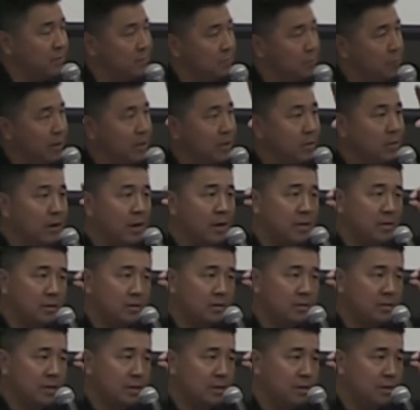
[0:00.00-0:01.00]
the regular
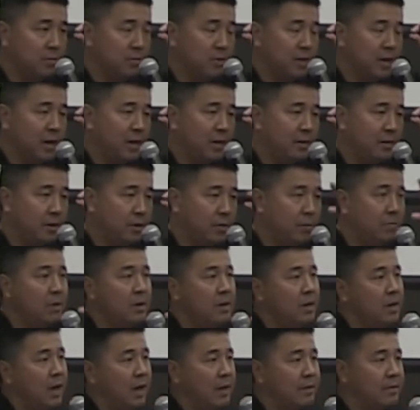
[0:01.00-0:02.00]
eyelids that you and I know,
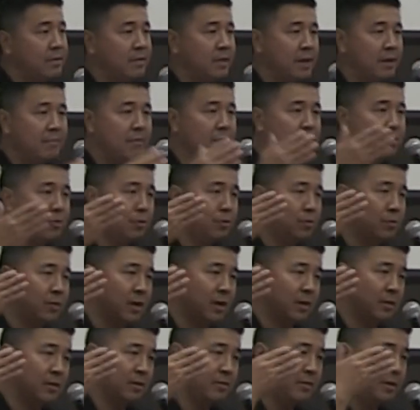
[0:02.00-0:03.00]
and then they have a third
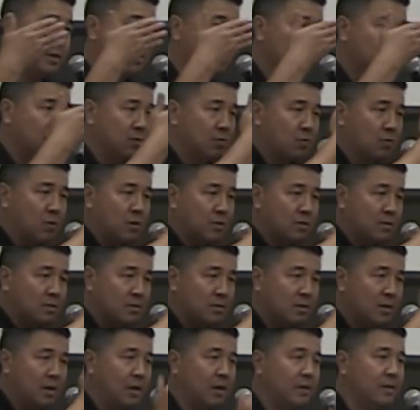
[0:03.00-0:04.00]
eyelid that goes across the
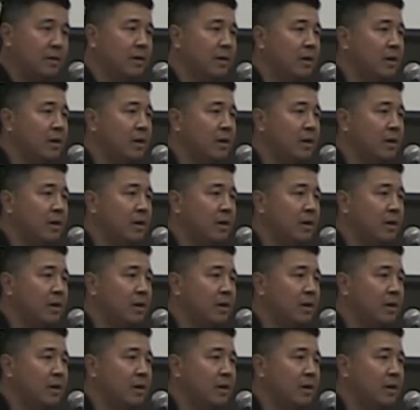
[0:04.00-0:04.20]
side.